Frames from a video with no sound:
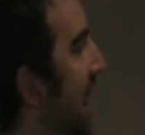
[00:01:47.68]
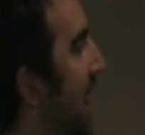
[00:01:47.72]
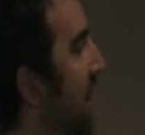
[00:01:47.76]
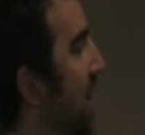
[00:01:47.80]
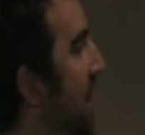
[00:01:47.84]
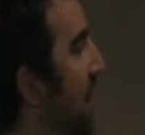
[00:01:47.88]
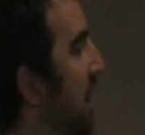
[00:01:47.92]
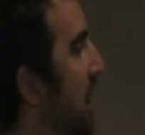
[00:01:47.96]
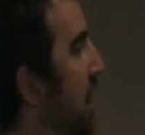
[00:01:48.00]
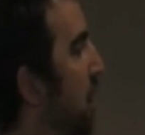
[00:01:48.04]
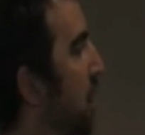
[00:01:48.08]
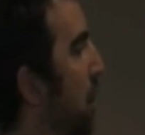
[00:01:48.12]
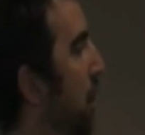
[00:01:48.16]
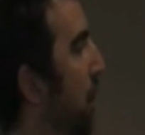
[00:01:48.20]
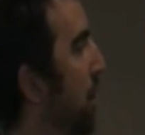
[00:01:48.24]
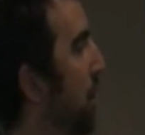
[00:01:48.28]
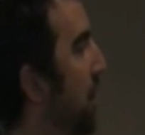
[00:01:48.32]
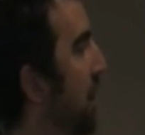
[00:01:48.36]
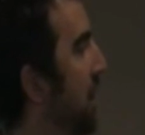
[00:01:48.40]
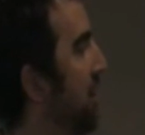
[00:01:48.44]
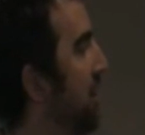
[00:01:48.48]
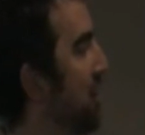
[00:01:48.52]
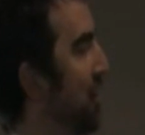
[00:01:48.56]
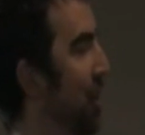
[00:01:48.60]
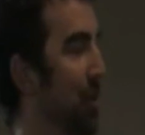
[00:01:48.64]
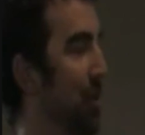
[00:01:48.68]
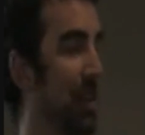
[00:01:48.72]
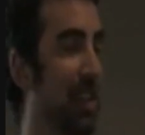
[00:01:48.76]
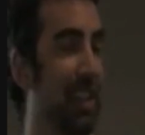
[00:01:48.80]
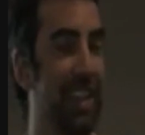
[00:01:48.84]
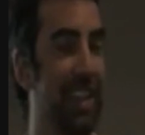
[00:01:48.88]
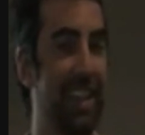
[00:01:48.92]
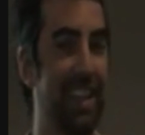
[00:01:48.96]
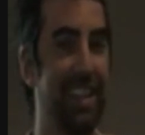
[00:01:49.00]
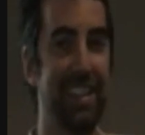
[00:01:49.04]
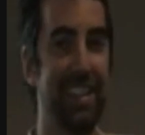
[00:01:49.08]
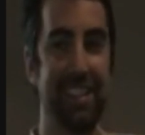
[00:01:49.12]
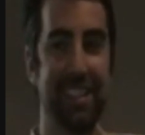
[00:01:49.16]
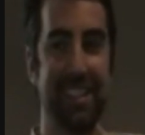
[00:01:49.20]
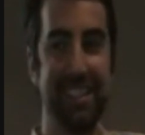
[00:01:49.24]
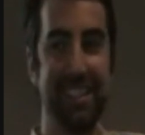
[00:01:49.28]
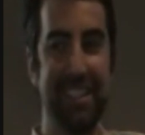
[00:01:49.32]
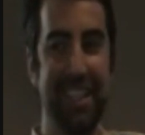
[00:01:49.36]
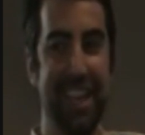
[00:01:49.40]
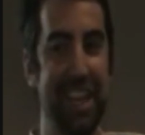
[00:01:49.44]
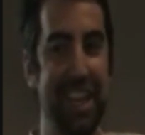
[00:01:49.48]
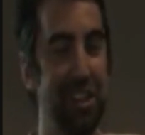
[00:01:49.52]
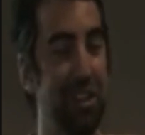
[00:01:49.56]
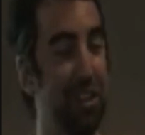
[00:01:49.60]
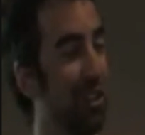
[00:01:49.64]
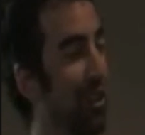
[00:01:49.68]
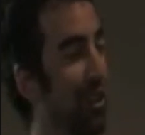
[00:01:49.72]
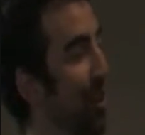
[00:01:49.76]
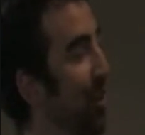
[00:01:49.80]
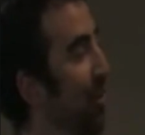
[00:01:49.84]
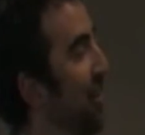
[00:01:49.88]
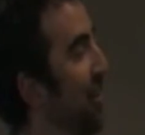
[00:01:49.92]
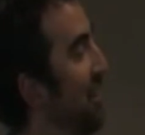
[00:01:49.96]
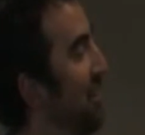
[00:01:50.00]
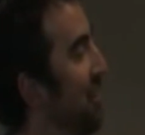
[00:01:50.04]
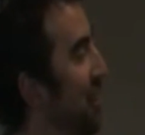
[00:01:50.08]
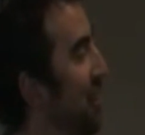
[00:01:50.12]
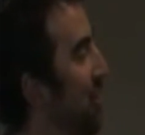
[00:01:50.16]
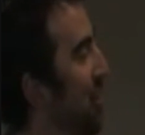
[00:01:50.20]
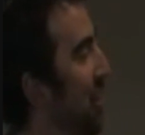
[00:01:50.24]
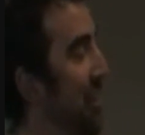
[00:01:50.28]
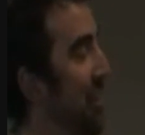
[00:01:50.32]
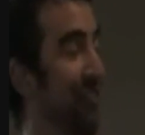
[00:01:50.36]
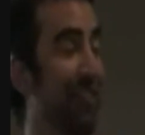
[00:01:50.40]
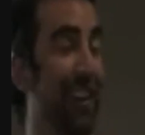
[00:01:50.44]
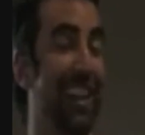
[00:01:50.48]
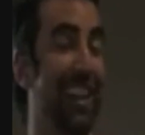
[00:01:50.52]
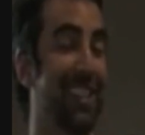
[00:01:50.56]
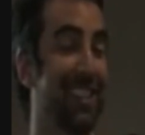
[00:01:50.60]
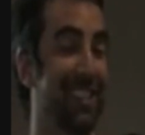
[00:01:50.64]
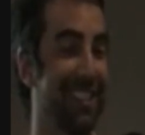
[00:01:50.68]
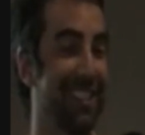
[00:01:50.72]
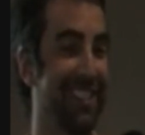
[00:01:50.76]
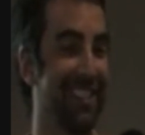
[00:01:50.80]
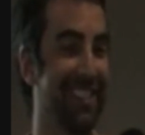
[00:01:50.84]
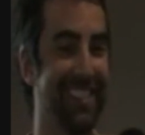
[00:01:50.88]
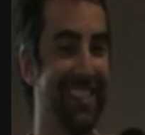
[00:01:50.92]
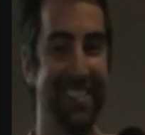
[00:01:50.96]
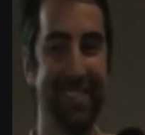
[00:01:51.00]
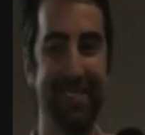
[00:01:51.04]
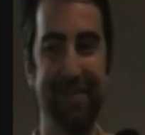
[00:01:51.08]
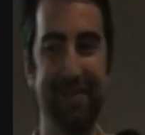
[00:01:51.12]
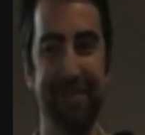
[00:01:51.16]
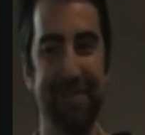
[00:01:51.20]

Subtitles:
And then he can put these Zoni in this container called the Zoni vessel,